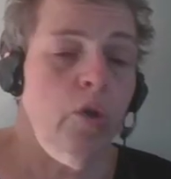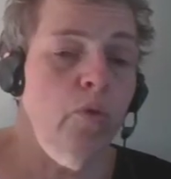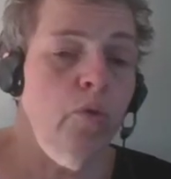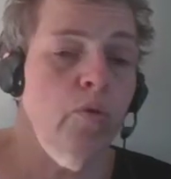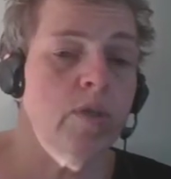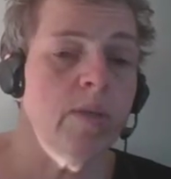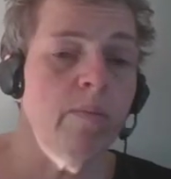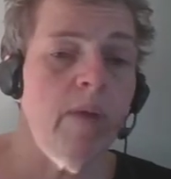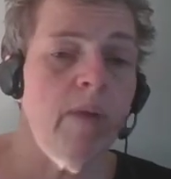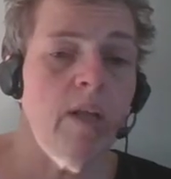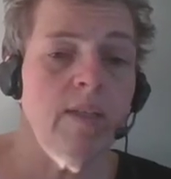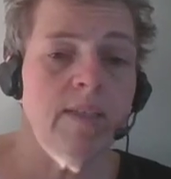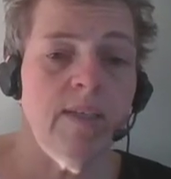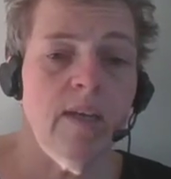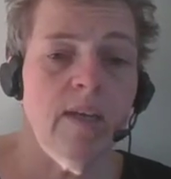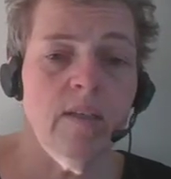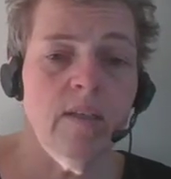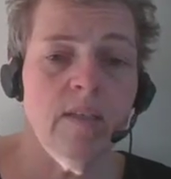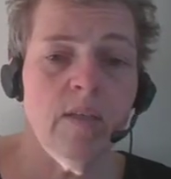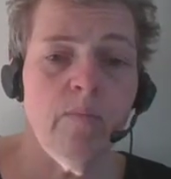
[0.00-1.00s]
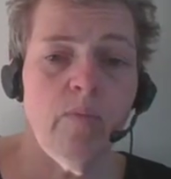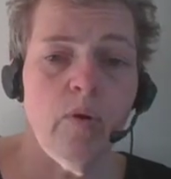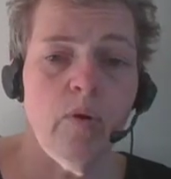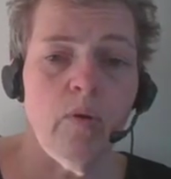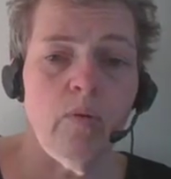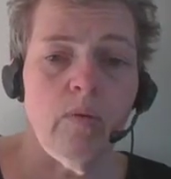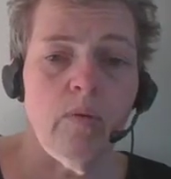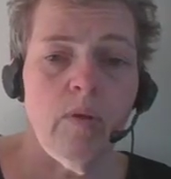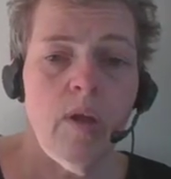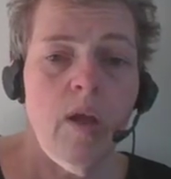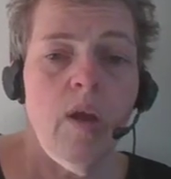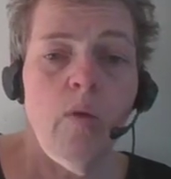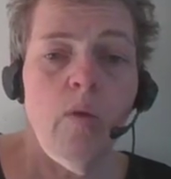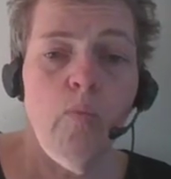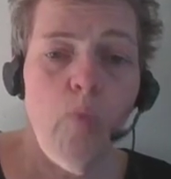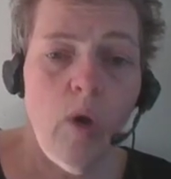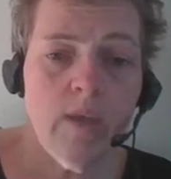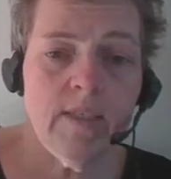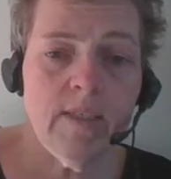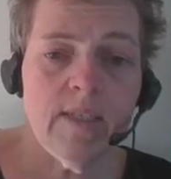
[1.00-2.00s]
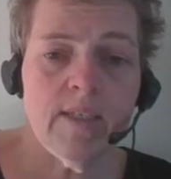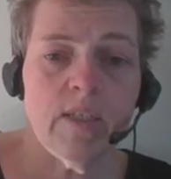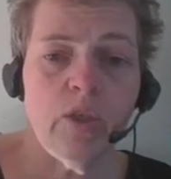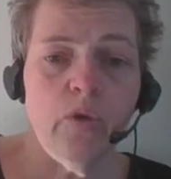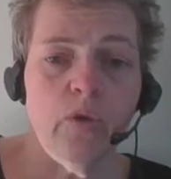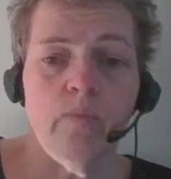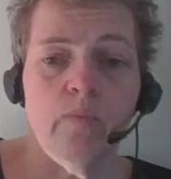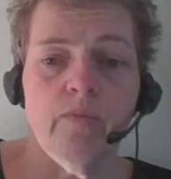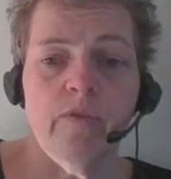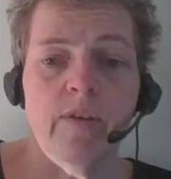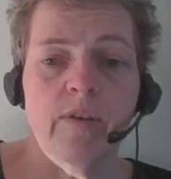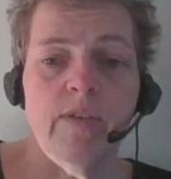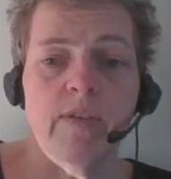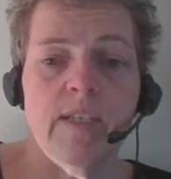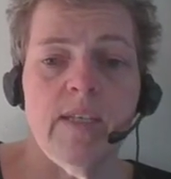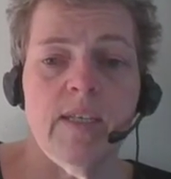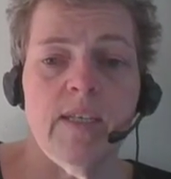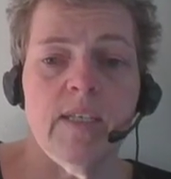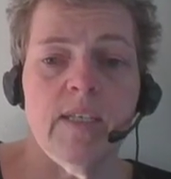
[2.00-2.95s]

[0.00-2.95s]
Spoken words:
Use a multi-answer poll. What is your previous